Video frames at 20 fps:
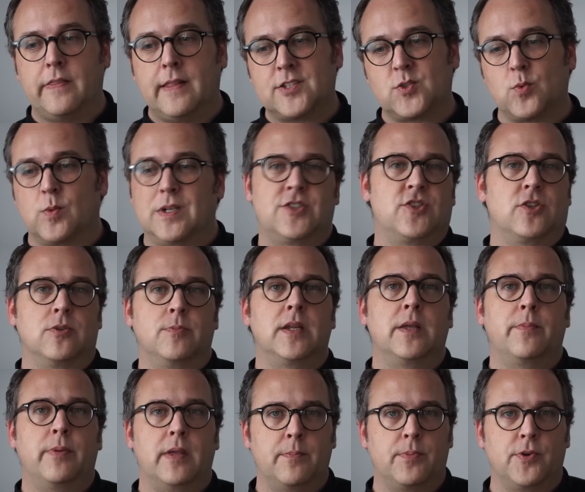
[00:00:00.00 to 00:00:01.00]
and that's why so
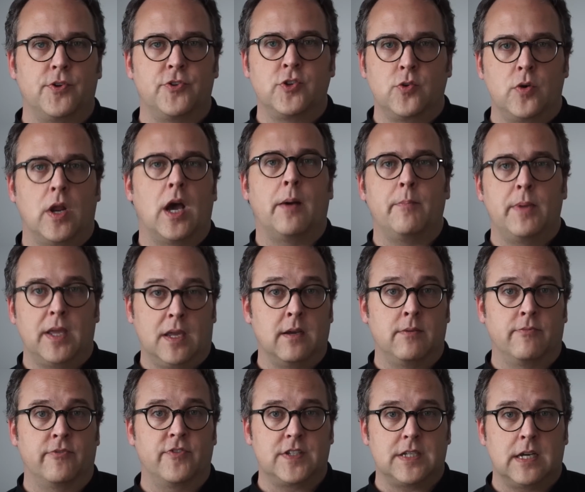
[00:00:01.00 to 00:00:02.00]
many people do not
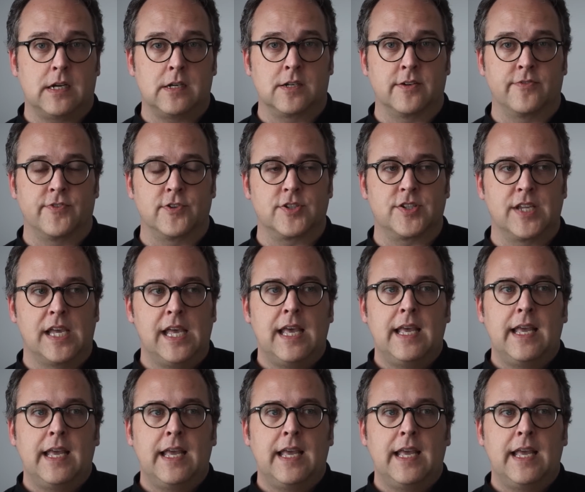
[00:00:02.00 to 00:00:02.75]
become photographers.